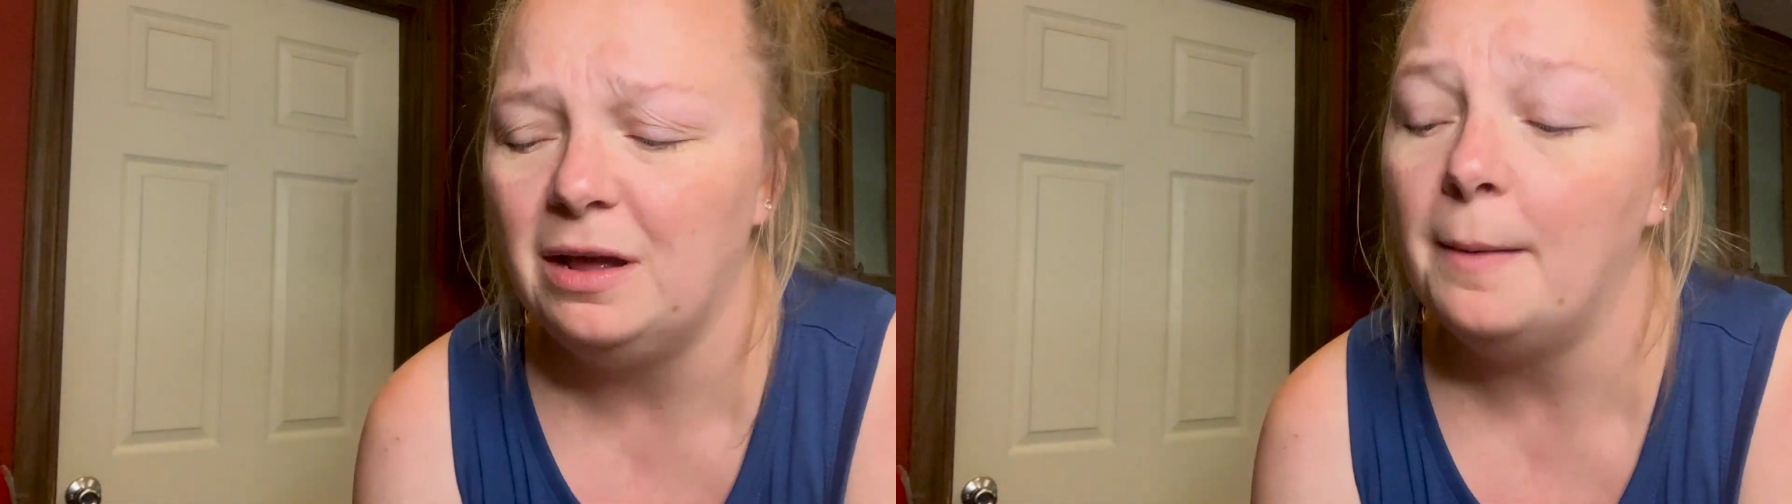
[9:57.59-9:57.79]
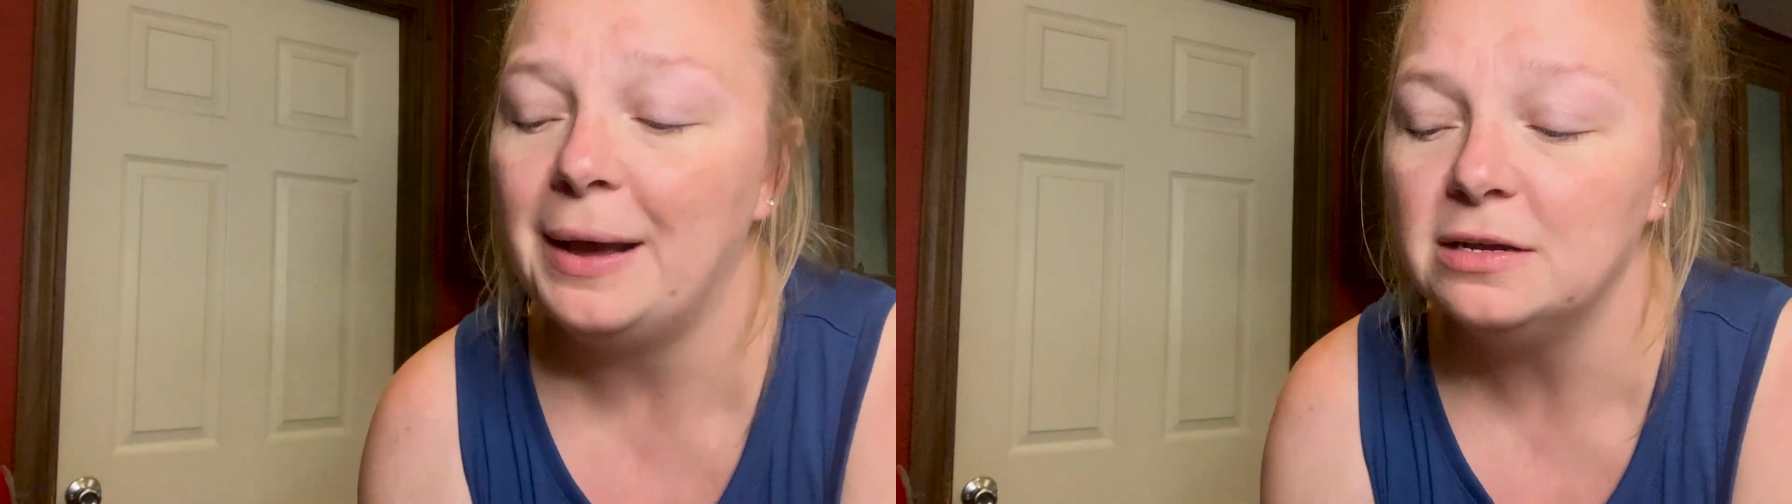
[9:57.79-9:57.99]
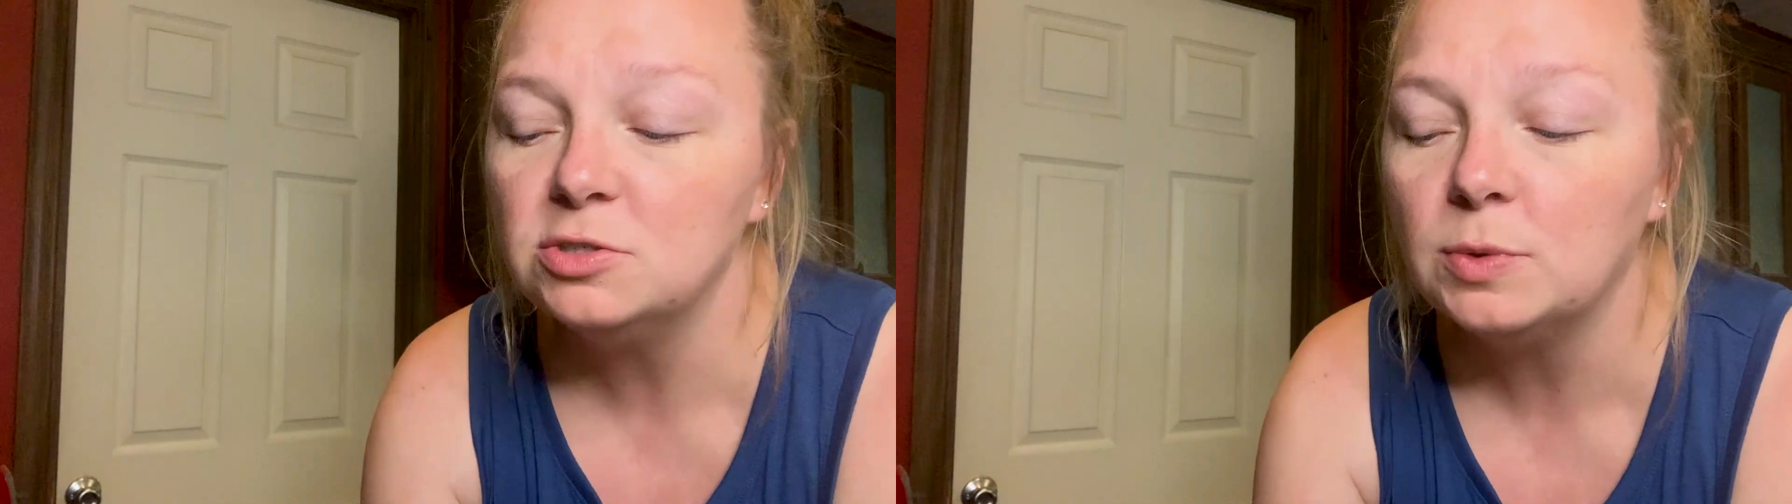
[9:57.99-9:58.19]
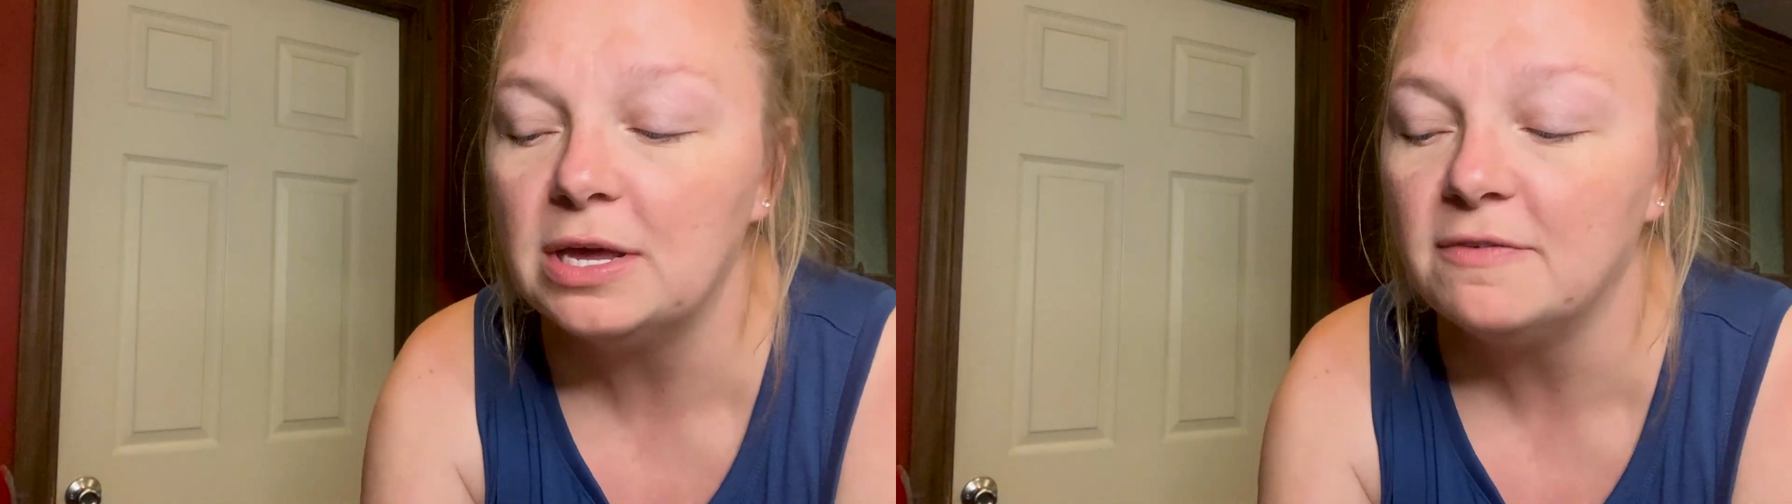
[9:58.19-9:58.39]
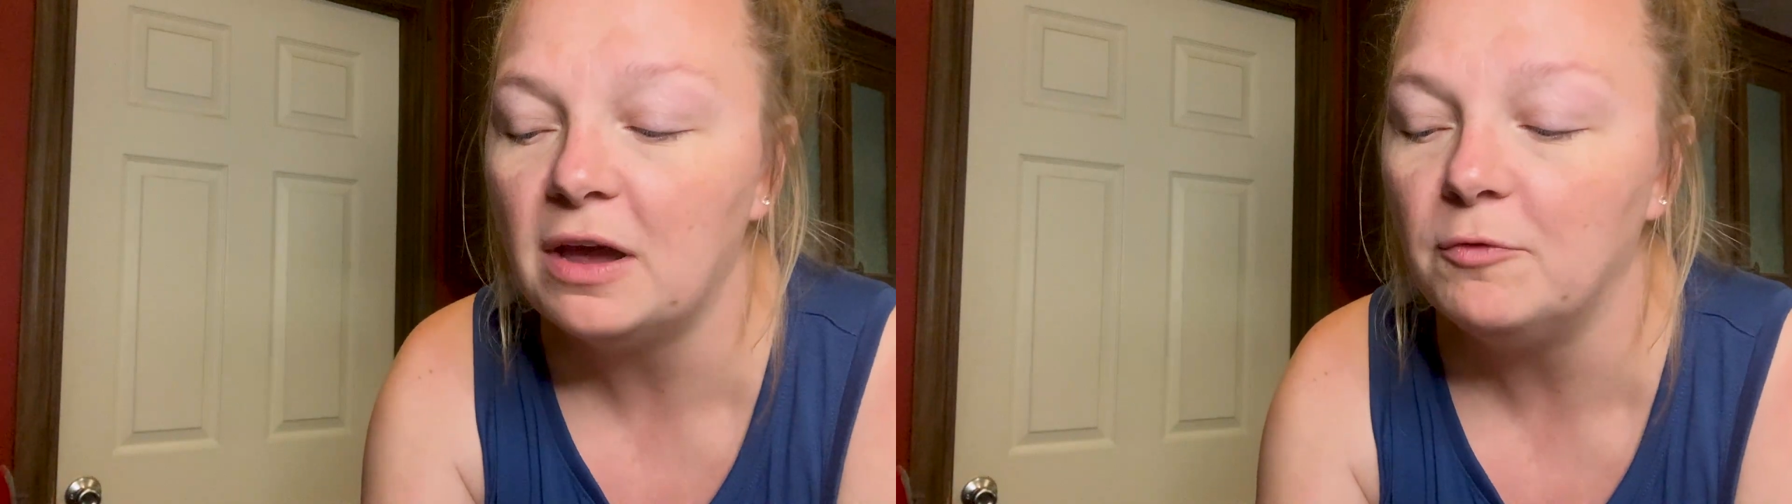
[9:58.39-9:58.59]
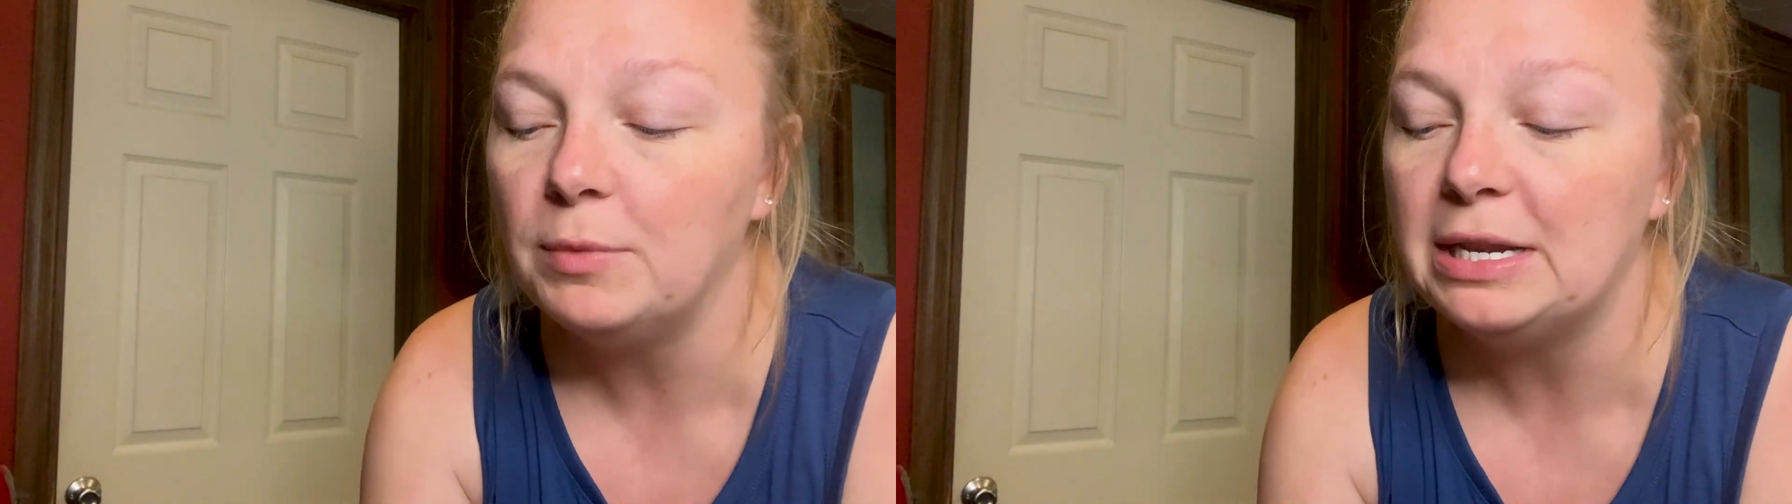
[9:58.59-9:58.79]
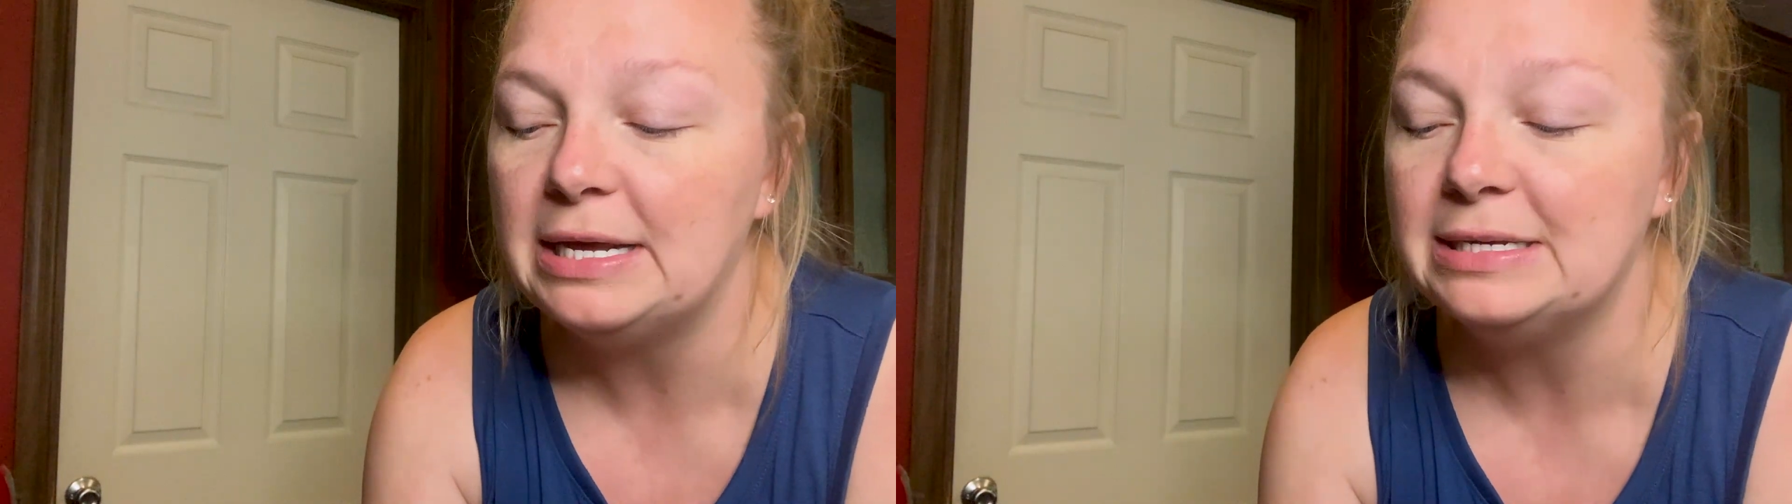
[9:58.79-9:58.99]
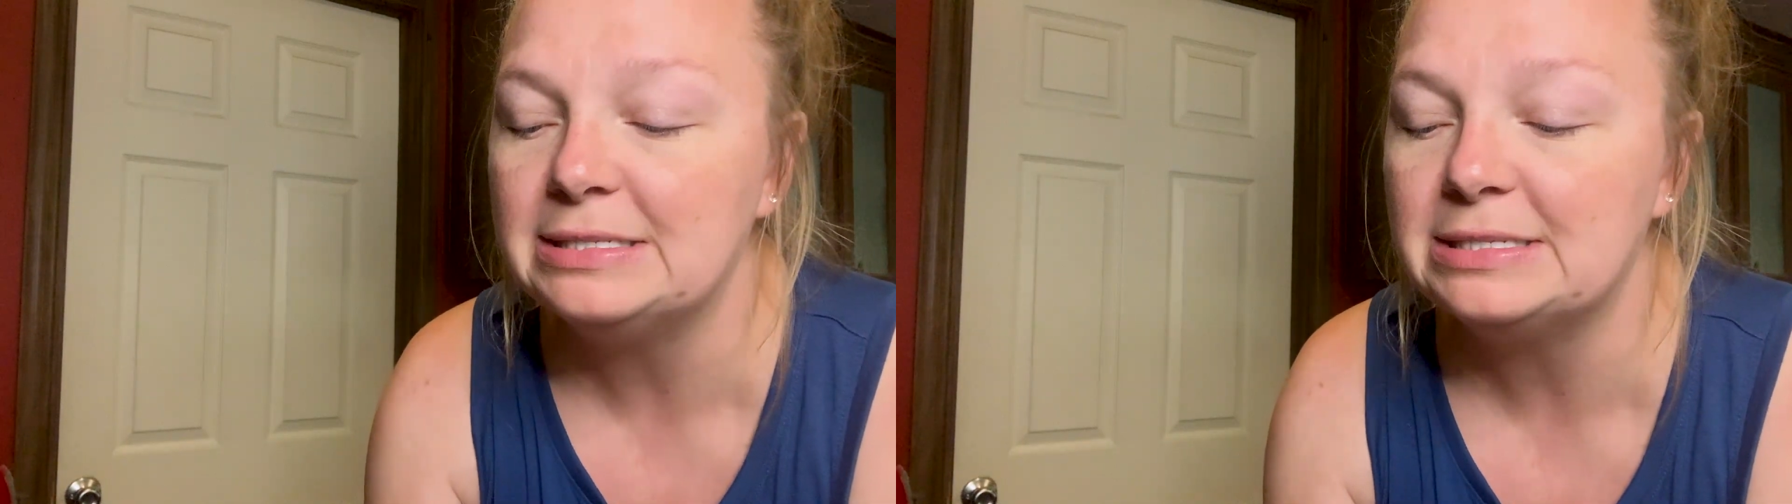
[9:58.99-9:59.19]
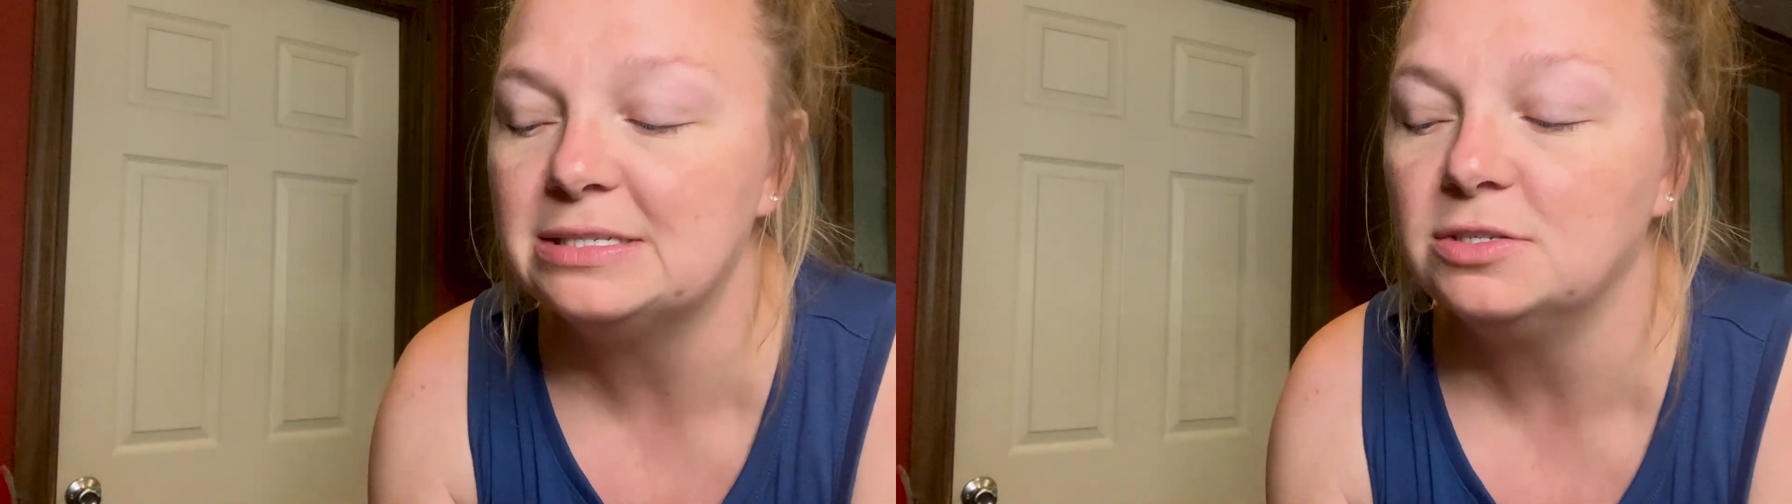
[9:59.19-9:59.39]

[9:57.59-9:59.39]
about 25 minutes,